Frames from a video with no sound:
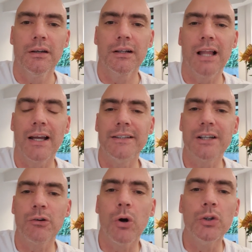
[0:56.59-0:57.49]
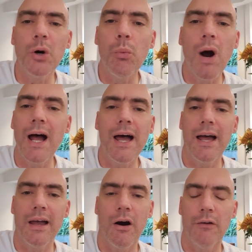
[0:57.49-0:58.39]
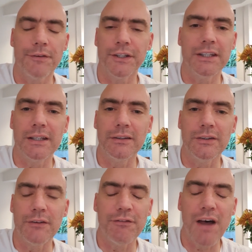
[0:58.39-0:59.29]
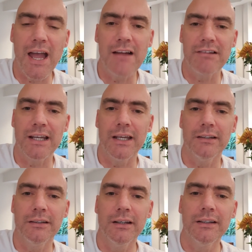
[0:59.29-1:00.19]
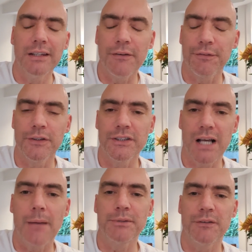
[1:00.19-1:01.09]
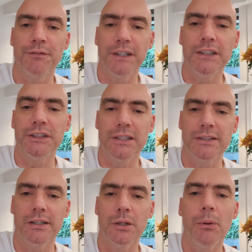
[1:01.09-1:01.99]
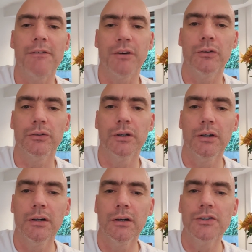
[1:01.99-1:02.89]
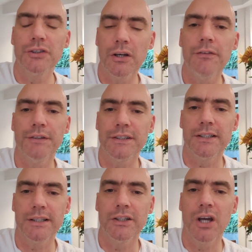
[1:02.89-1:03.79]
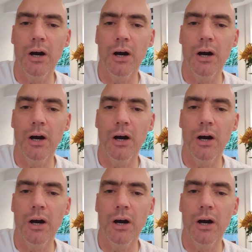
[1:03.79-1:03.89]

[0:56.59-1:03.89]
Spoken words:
clients are unaware of the varying different types of finishes that you have on surfaces in your